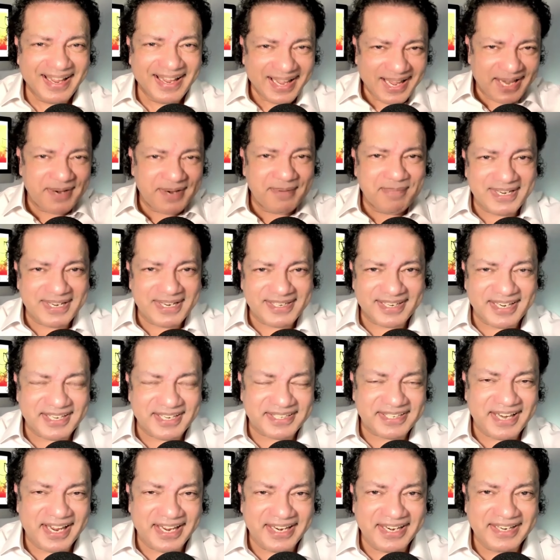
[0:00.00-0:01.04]
Enemies
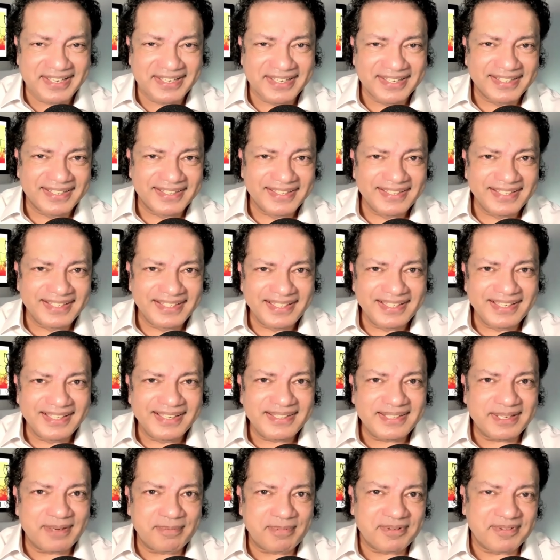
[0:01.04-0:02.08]
listening?
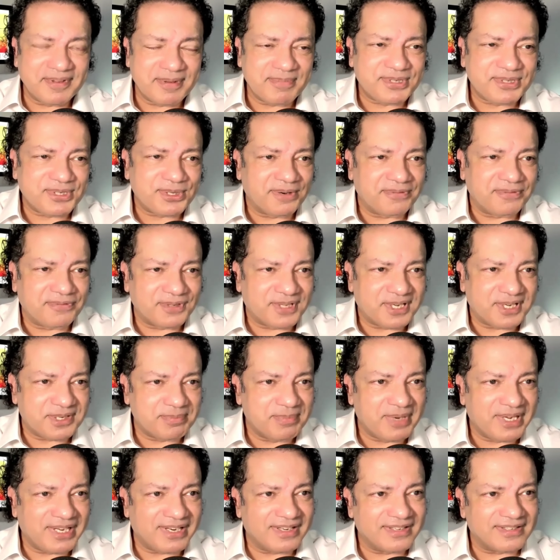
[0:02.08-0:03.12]
Some of them show up for these
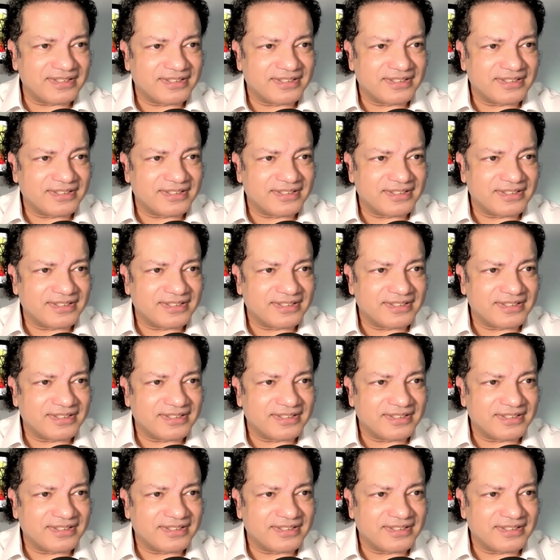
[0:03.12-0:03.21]
meetings